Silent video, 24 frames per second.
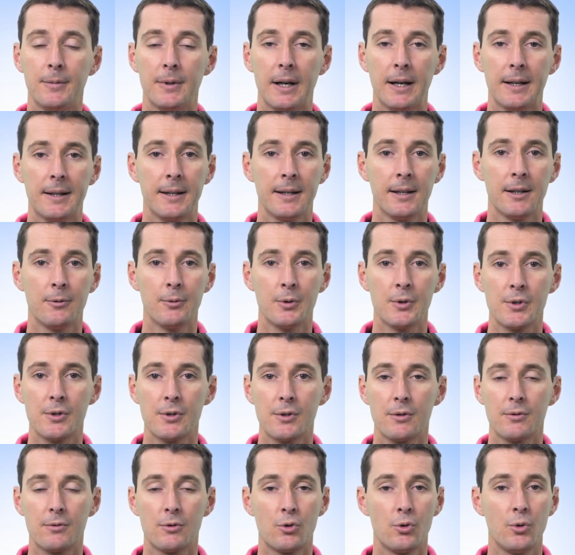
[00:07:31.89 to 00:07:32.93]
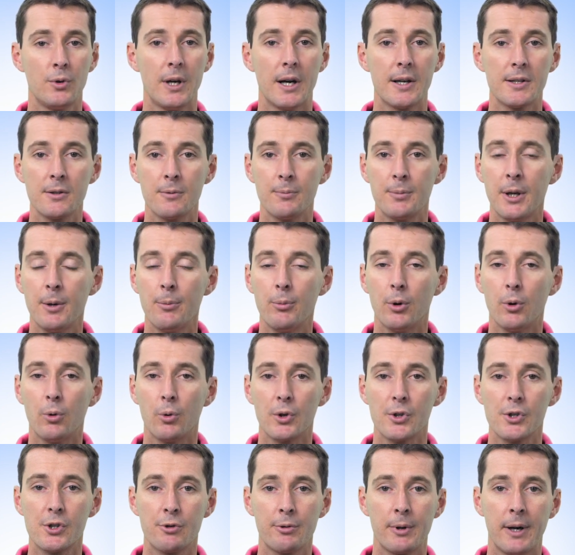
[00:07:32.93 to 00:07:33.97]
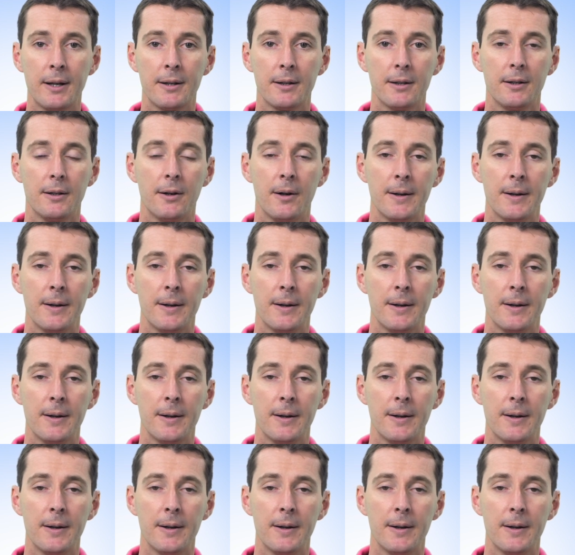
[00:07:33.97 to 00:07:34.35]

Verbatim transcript: I think it was two dozen people were stranded